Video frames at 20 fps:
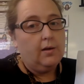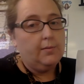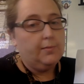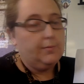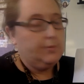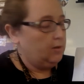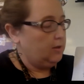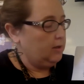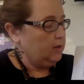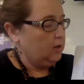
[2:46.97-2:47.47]

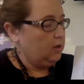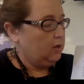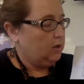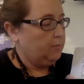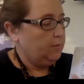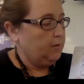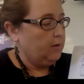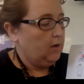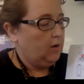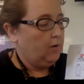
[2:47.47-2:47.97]
So like you
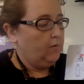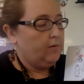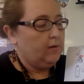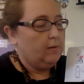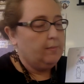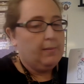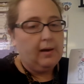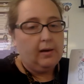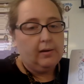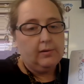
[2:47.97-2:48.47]
could put it over the
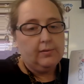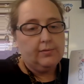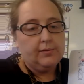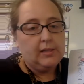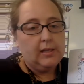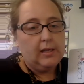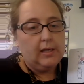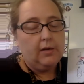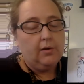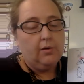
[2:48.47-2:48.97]
mouth of,
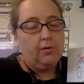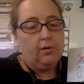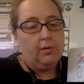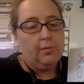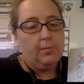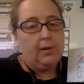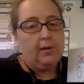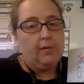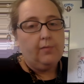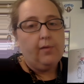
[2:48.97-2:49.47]
say, an
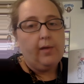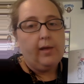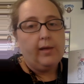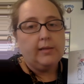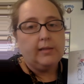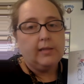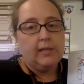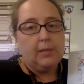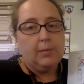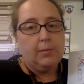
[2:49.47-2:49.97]
Erlenmeyer
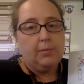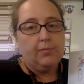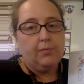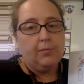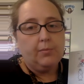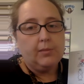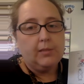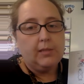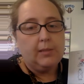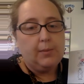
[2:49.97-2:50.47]
flask to keep it
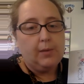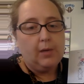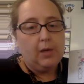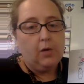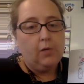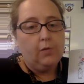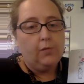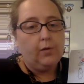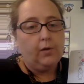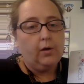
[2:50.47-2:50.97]
from tipping
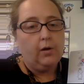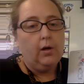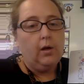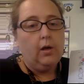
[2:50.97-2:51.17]
over.